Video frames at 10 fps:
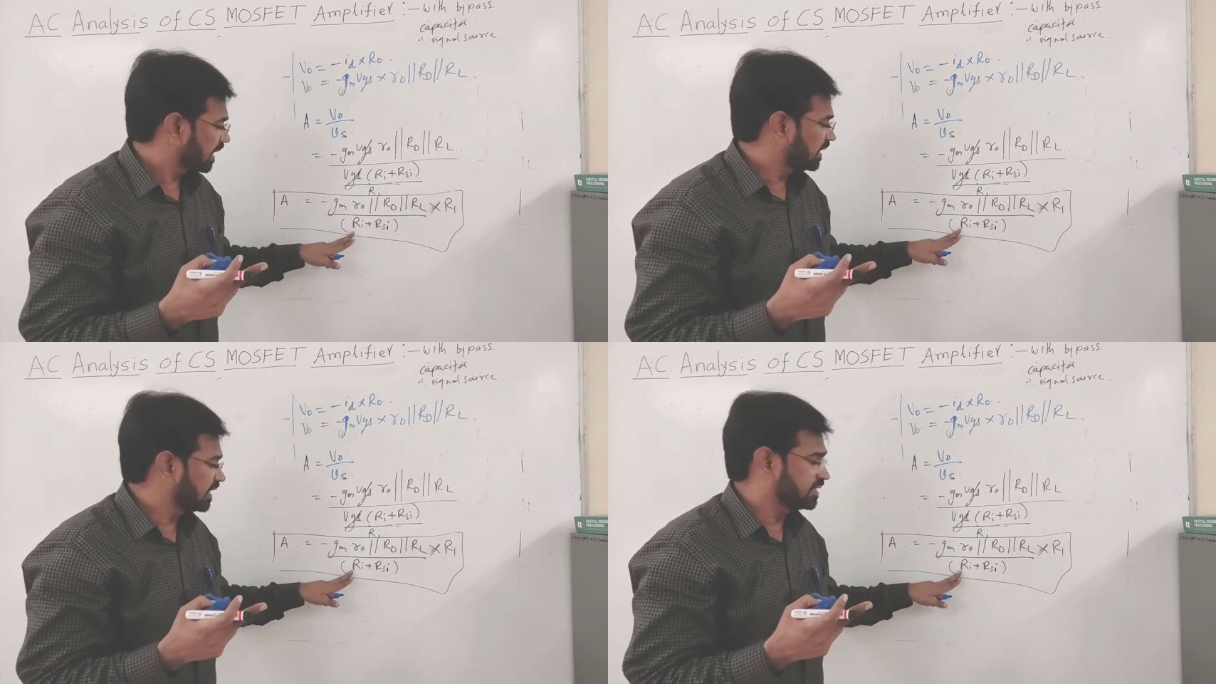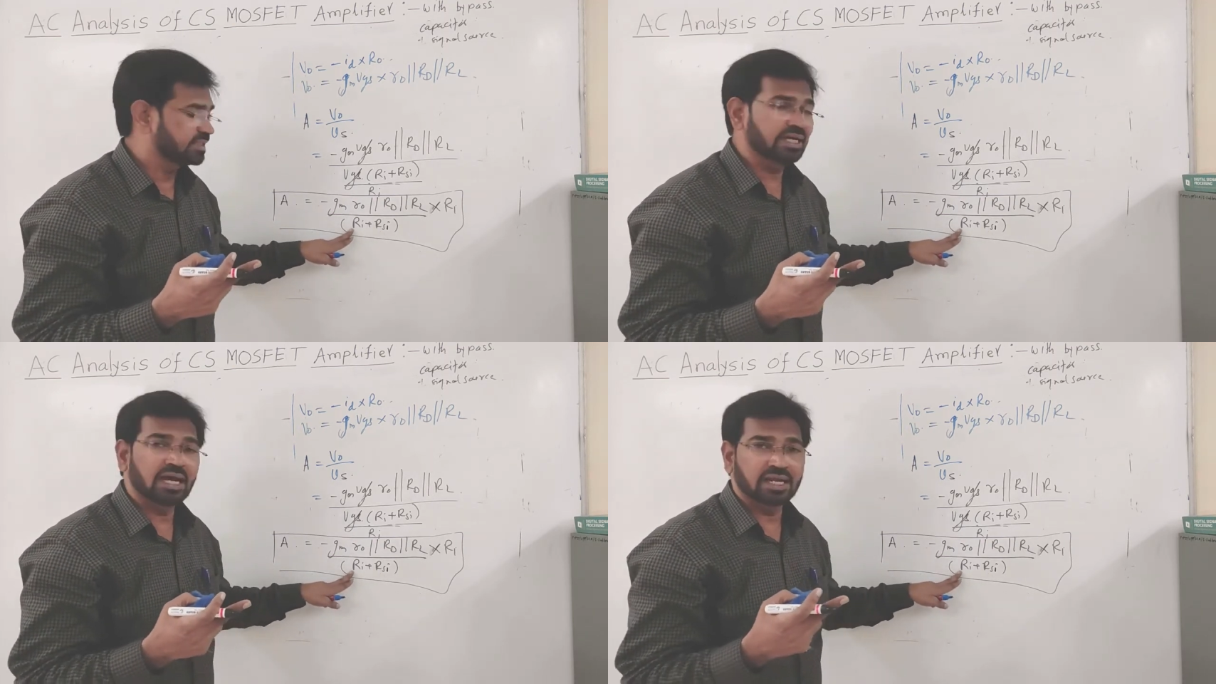and it is
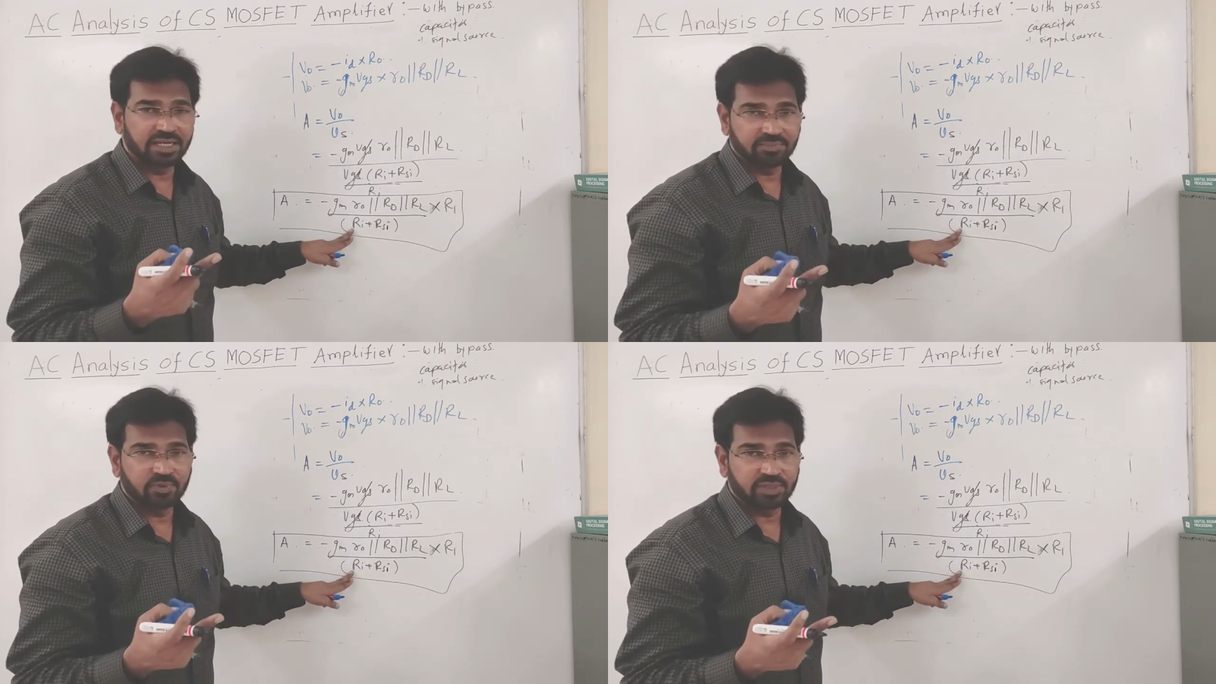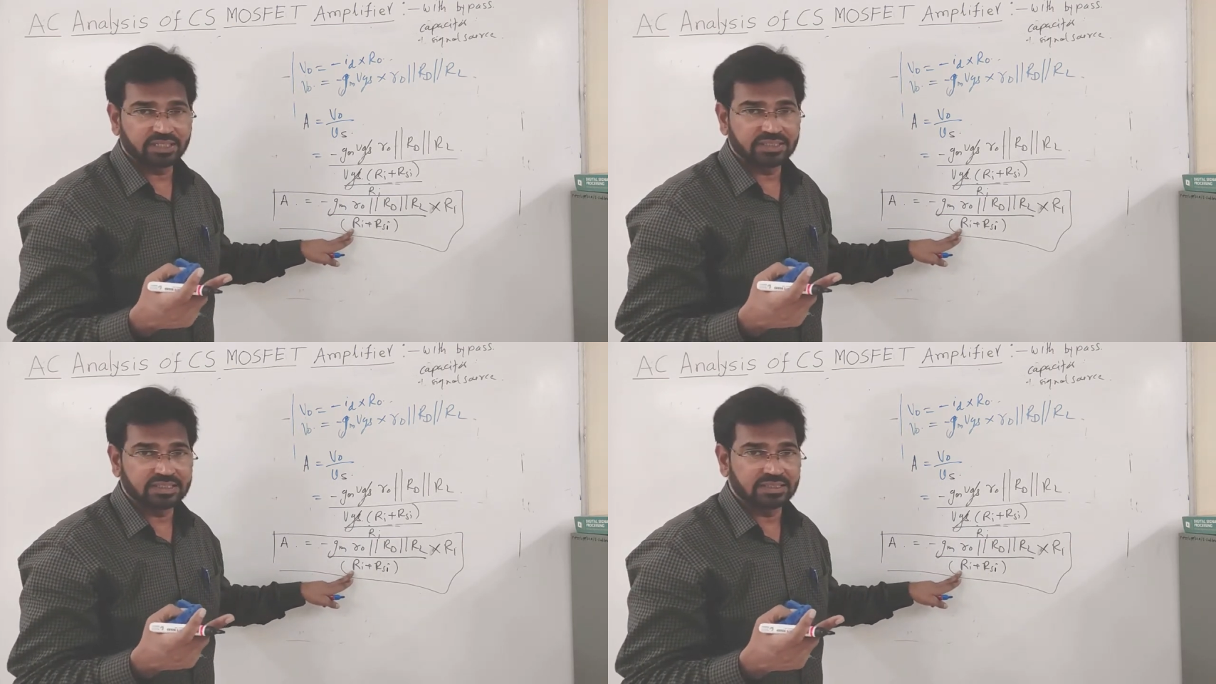the Ri input
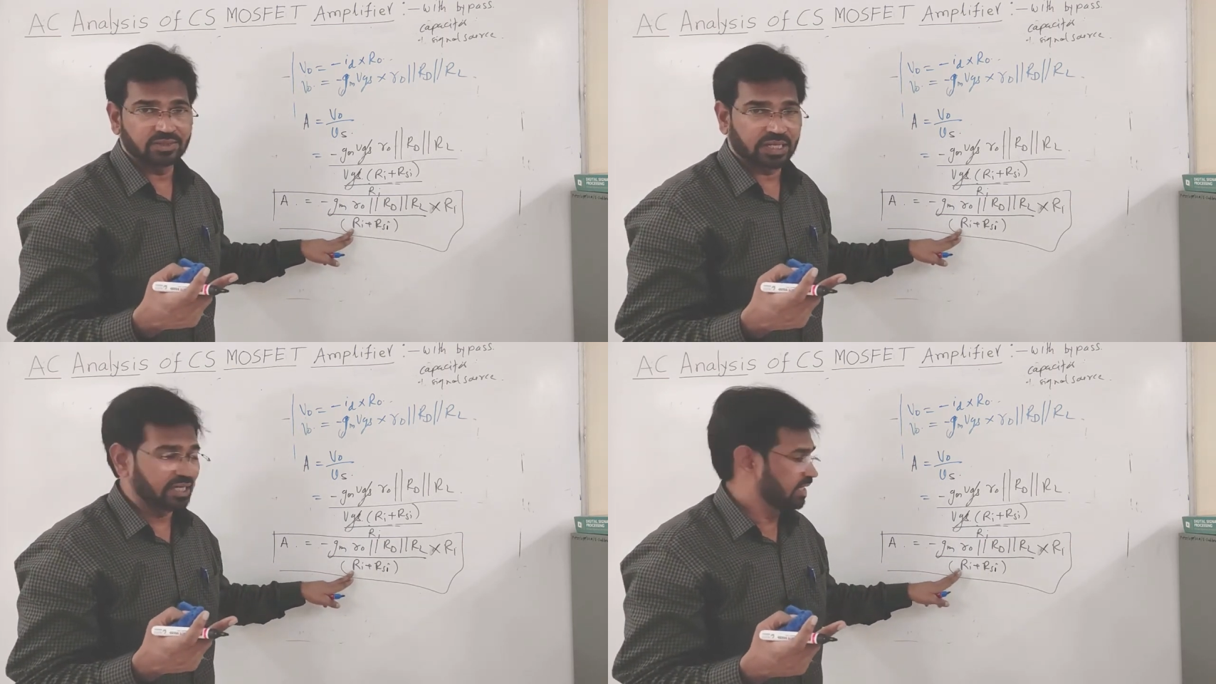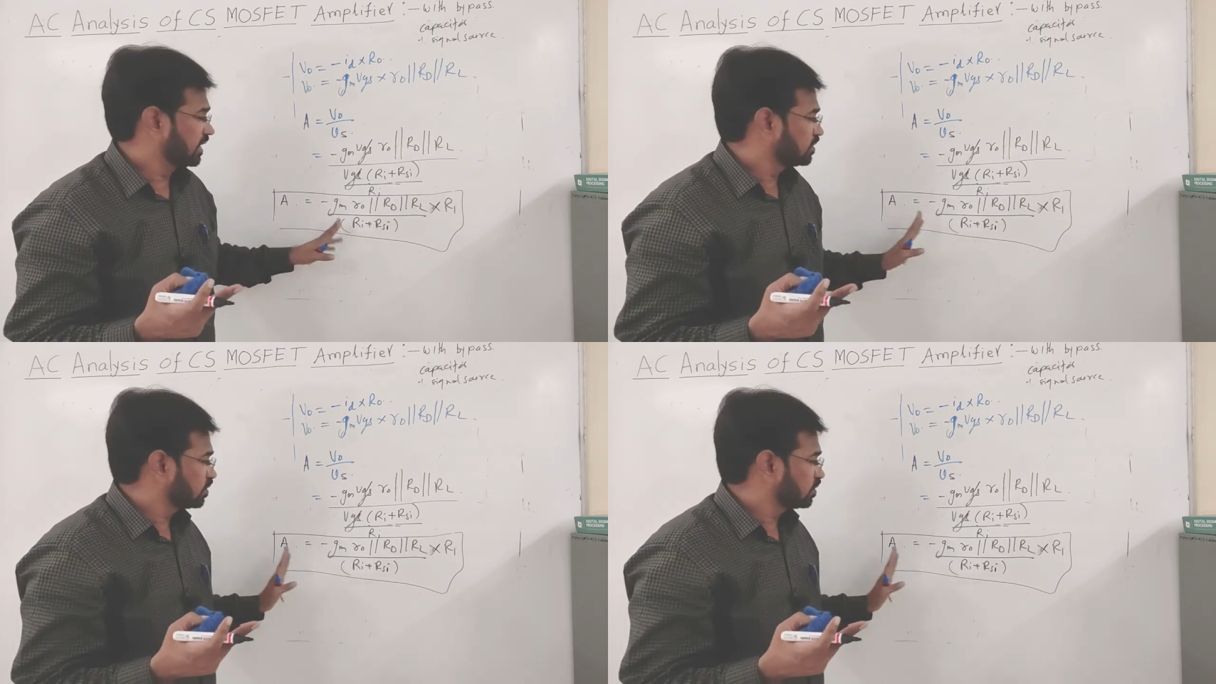resistance. Okay.